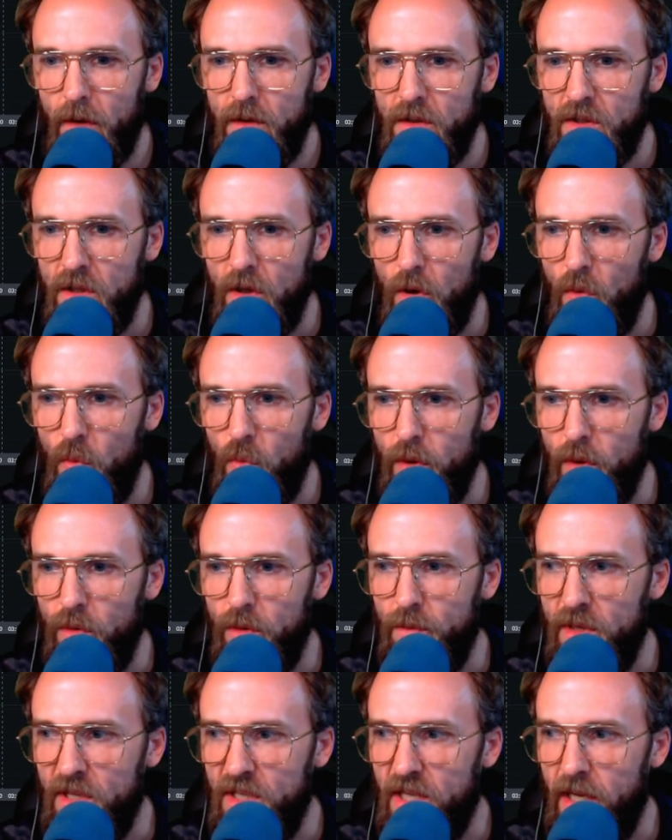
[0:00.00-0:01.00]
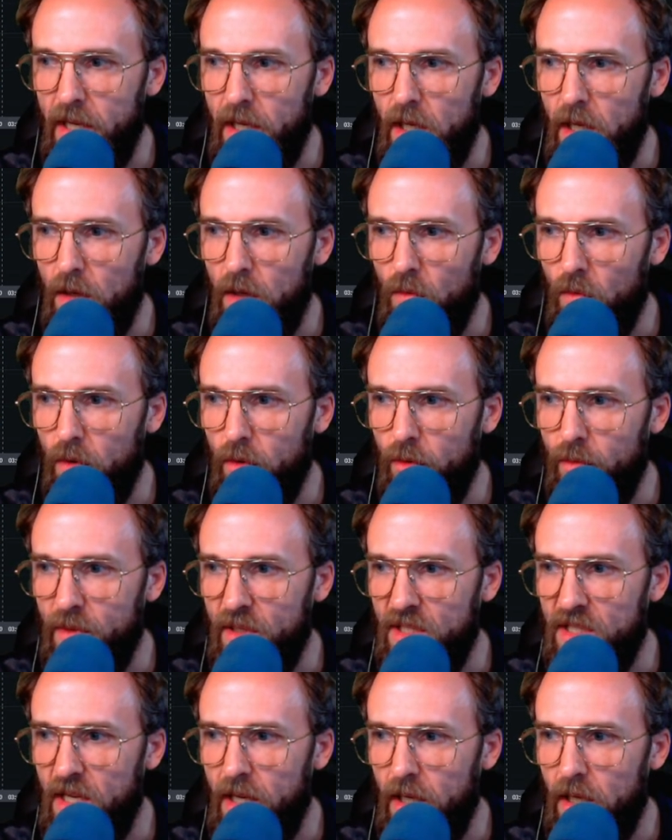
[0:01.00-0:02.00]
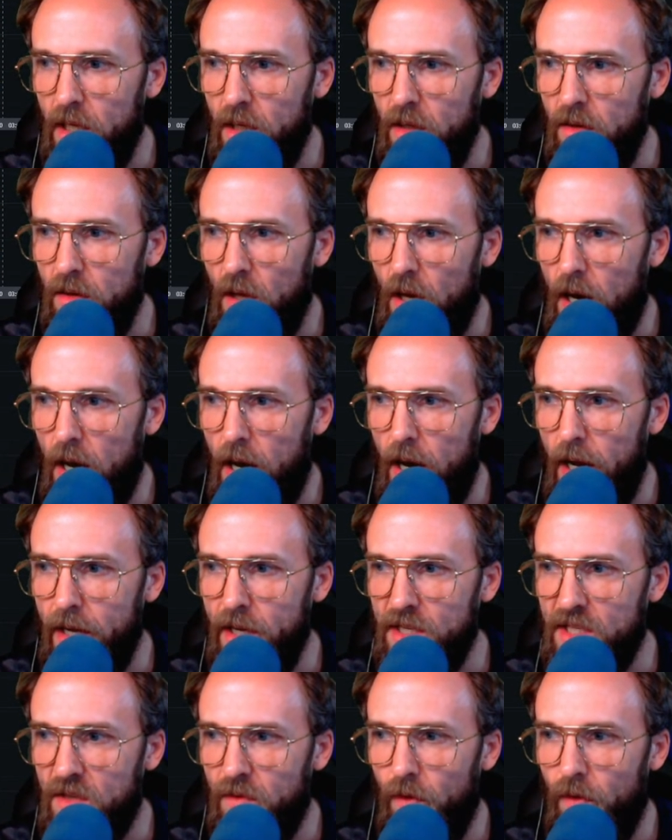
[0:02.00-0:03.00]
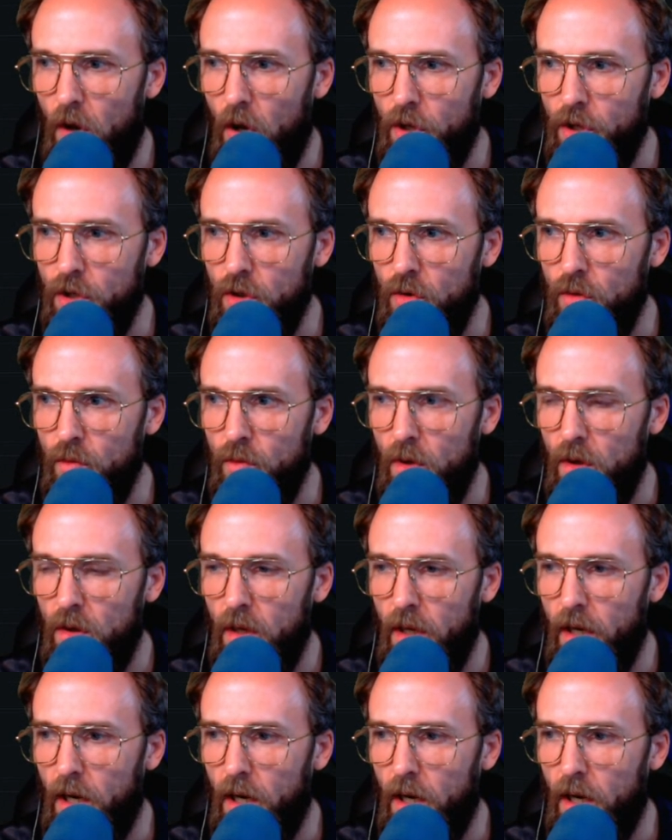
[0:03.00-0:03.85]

So we would be taking we would be taking the highest volume